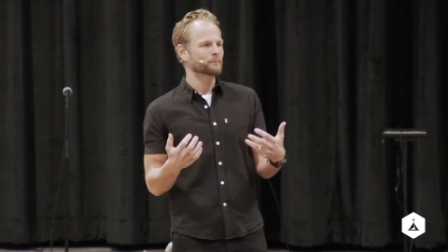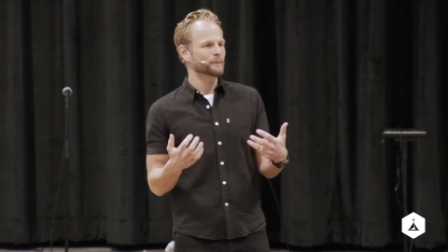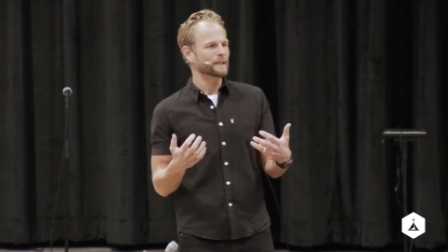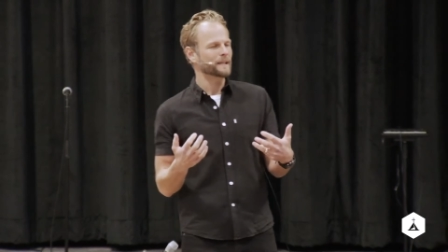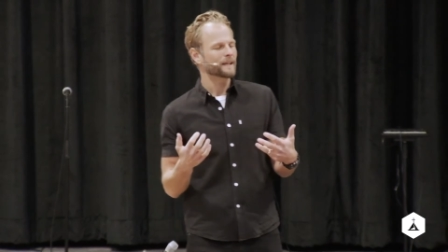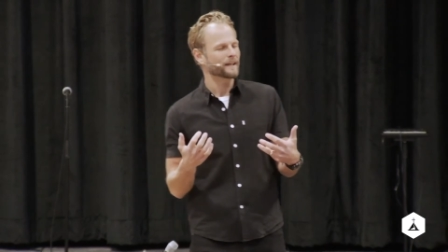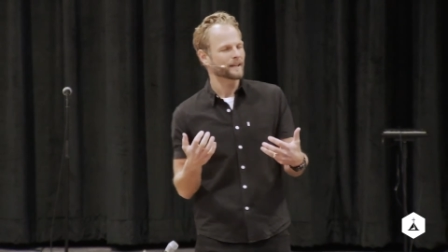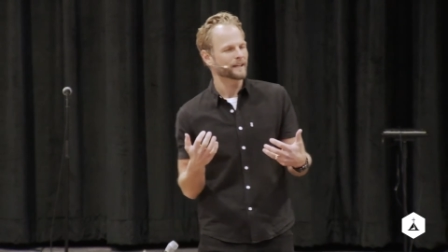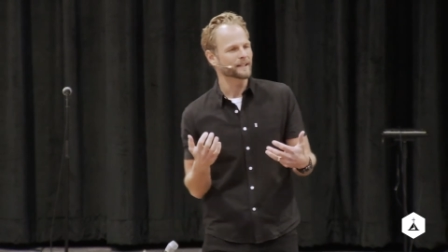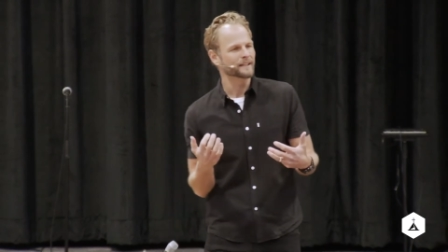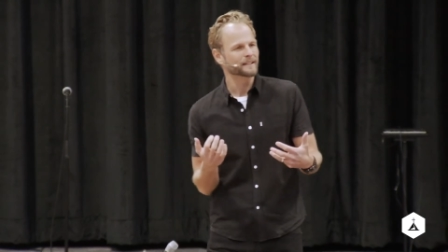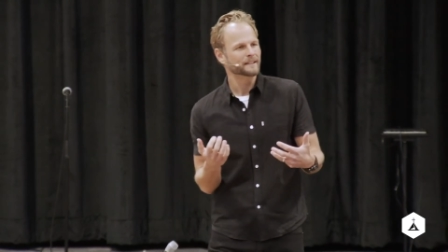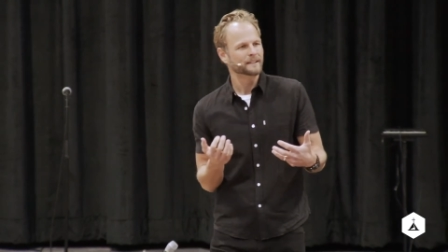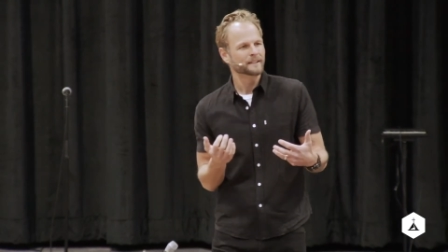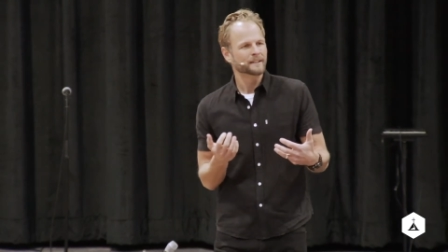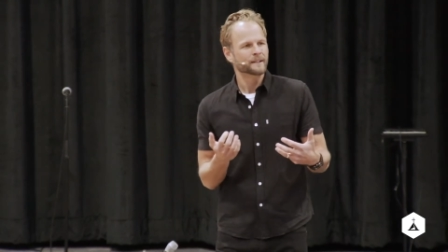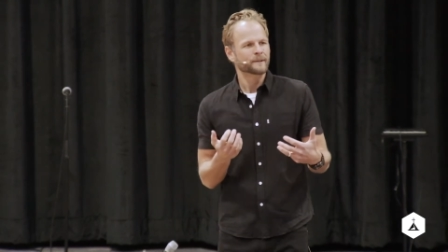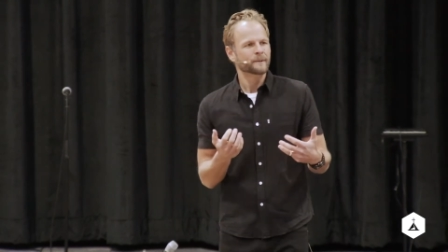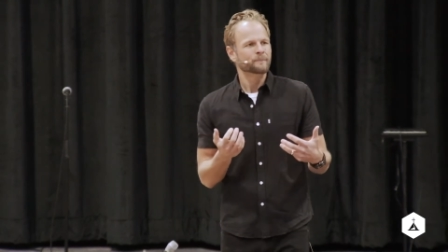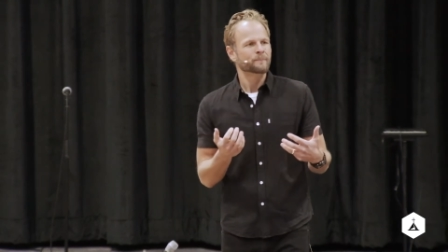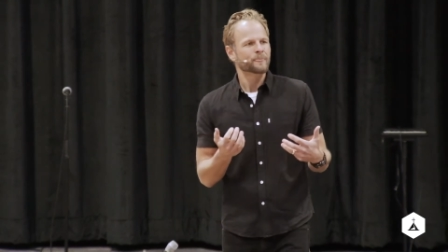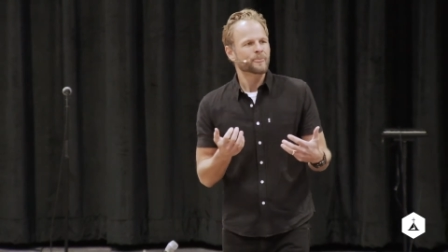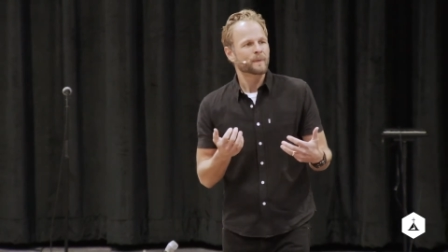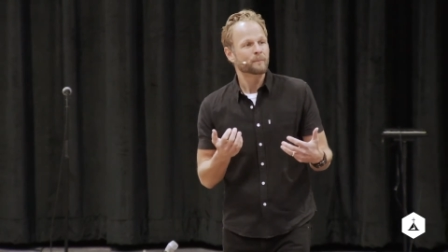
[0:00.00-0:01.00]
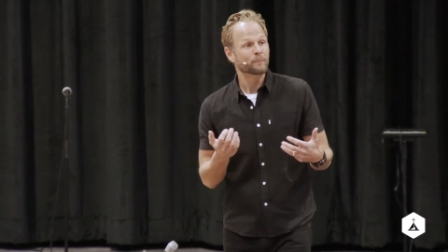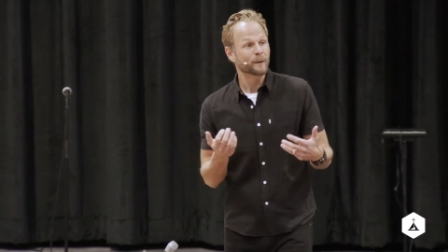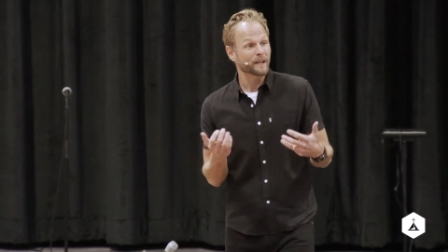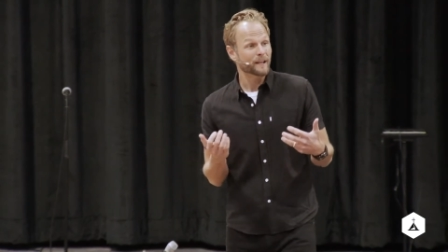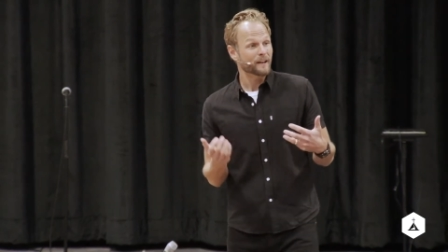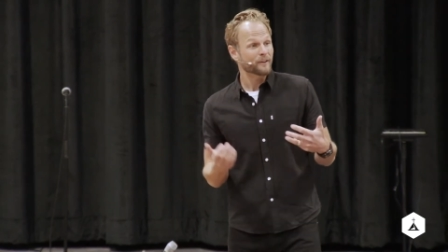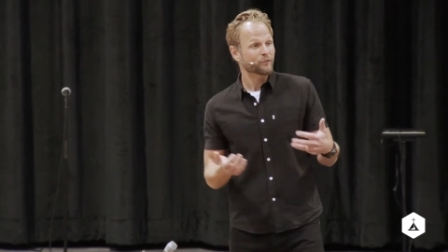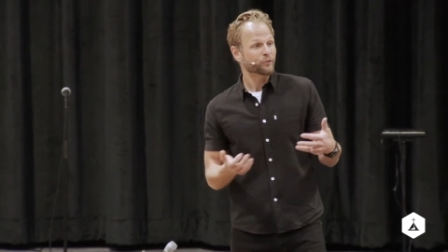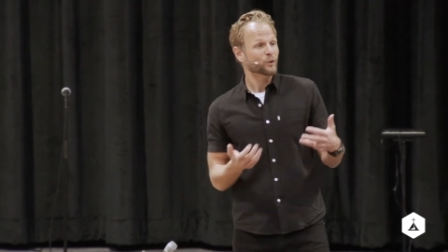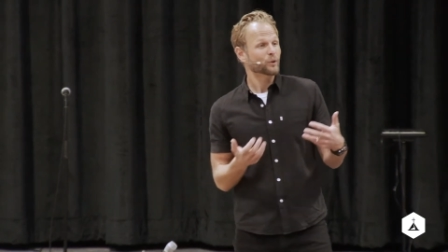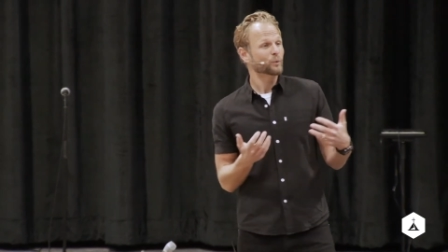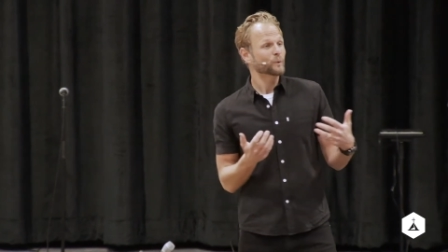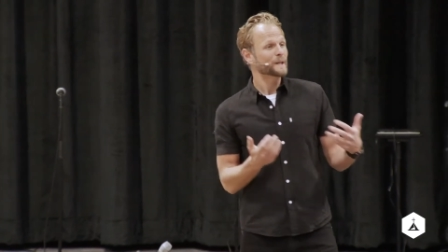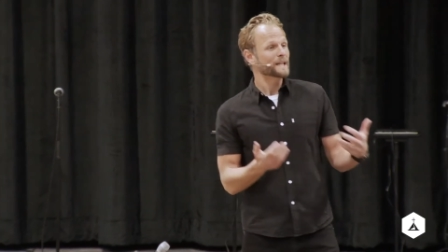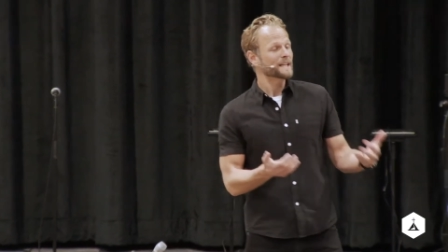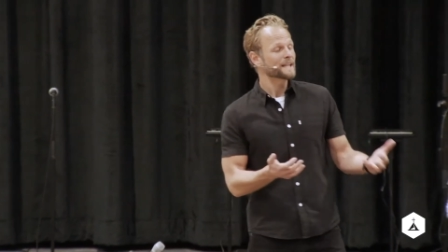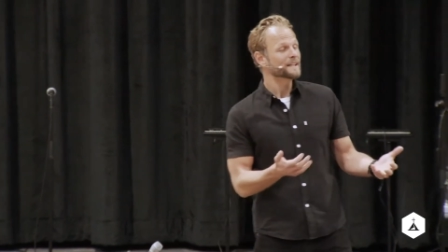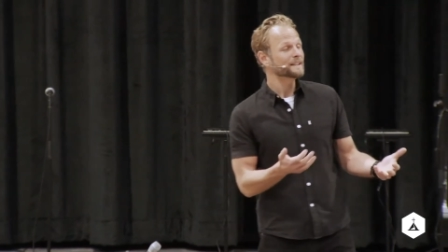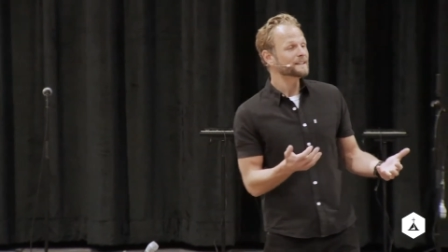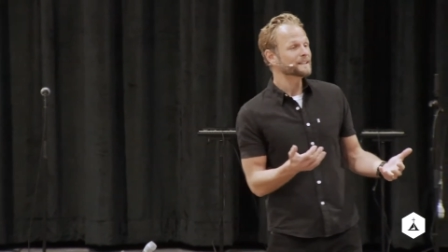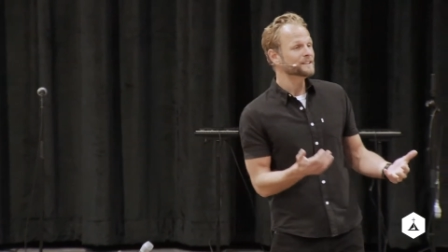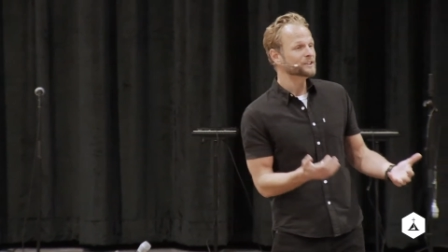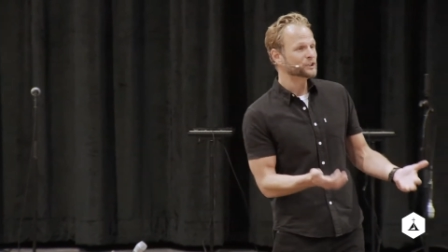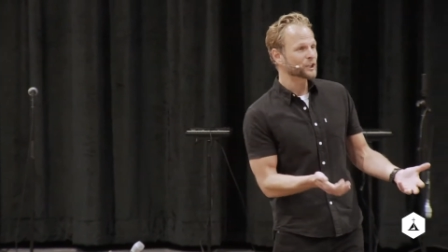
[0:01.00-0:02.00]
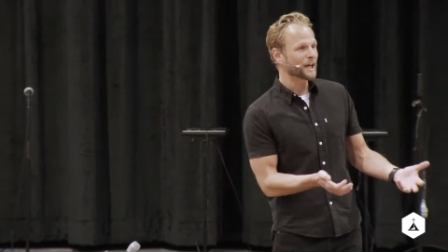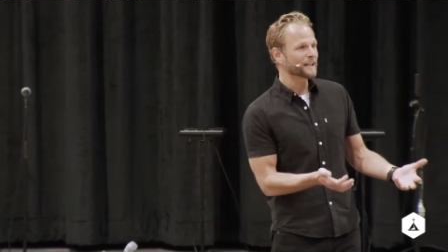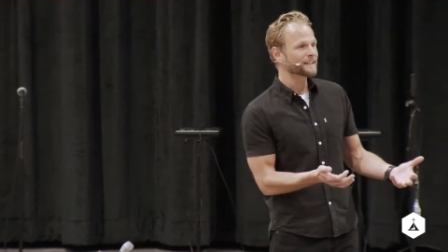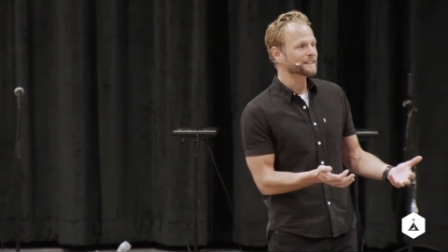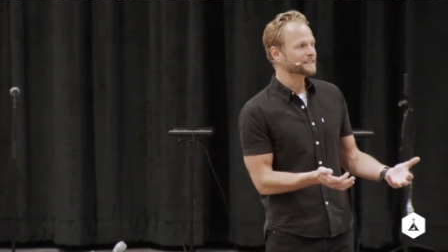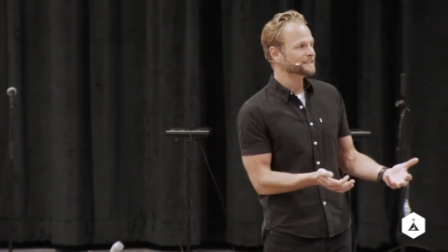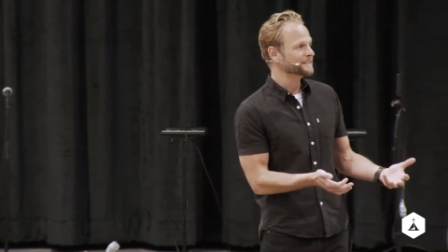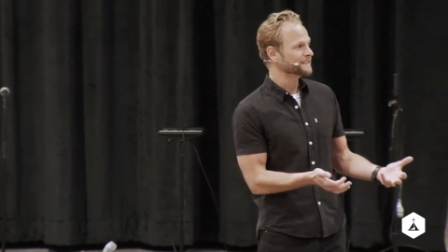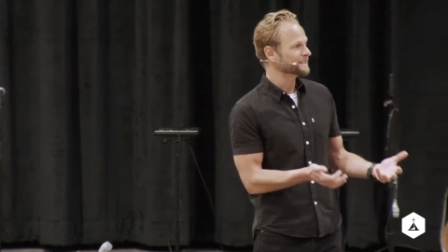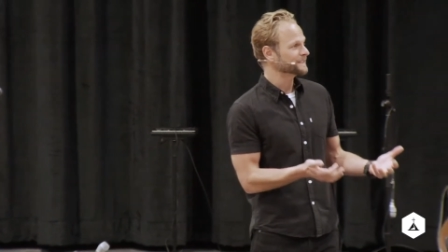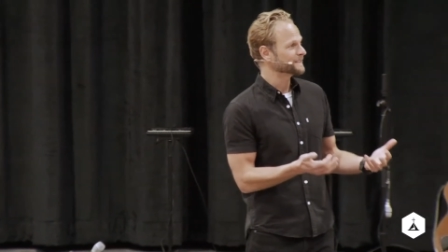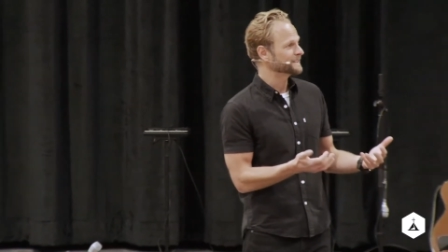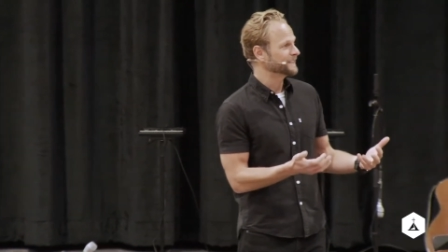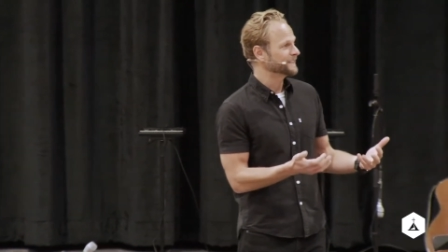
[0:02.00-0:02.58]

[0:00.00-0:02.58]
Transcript: being. But if we're reading the Genesis